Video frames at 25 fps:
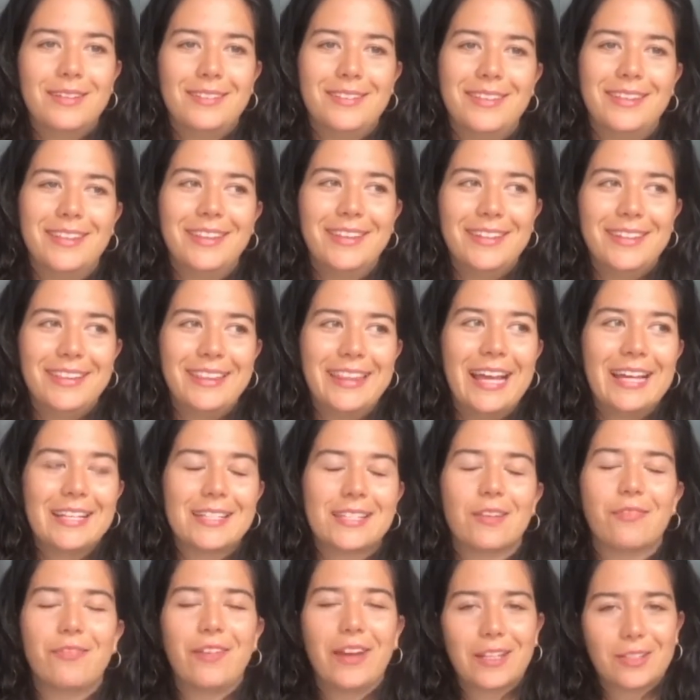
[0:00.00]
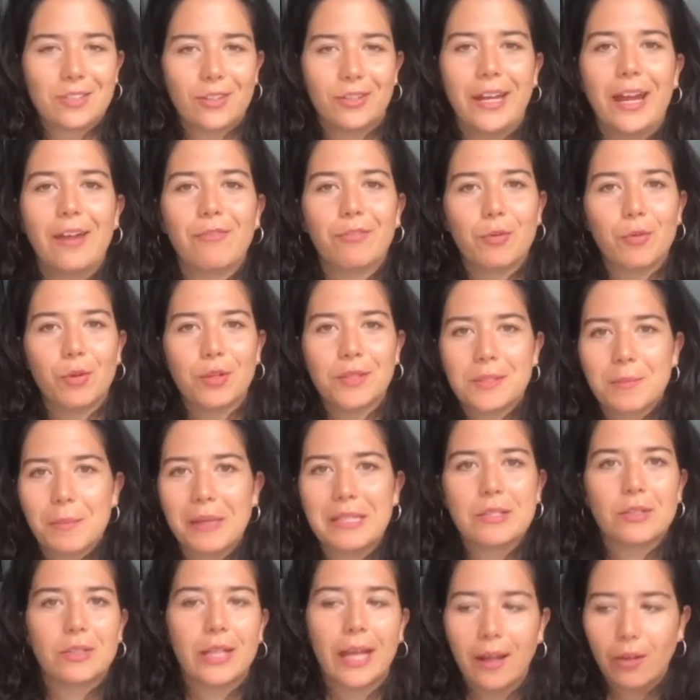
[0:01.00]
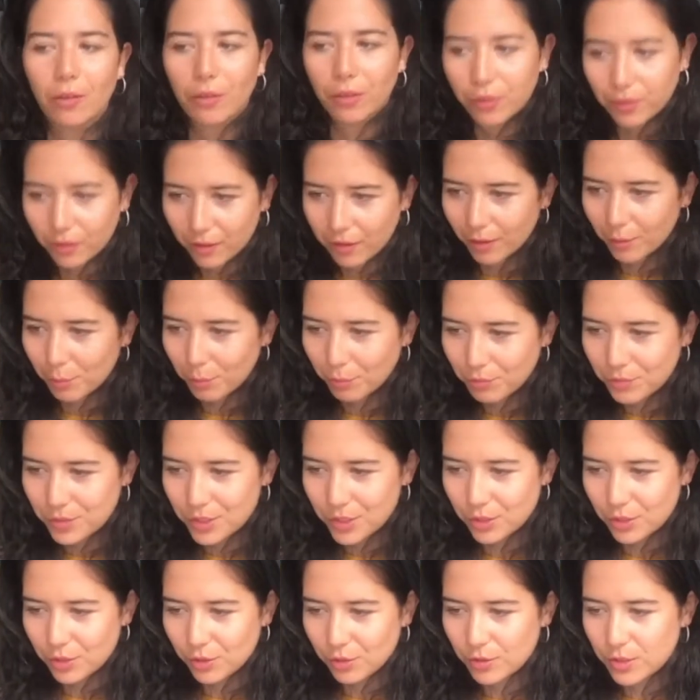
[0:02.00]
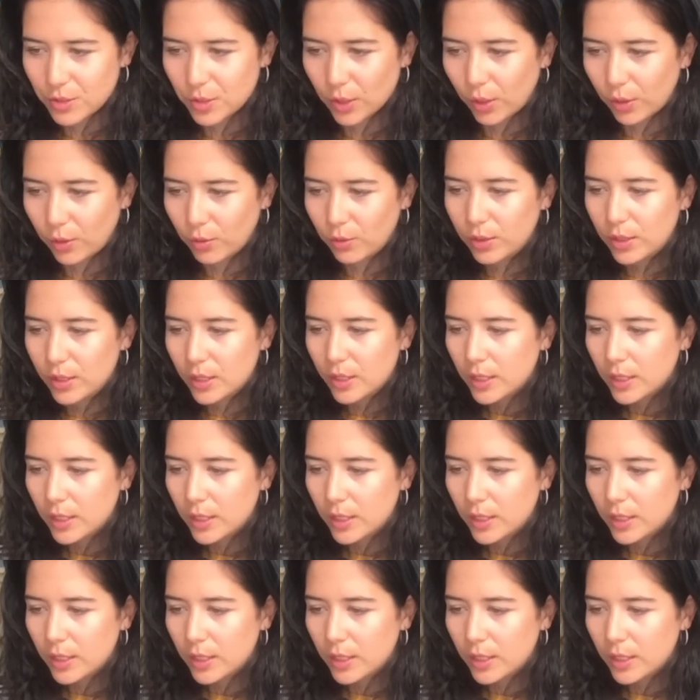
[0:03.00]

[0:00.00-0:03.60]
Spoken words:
less effect on everyone's mental health to do so.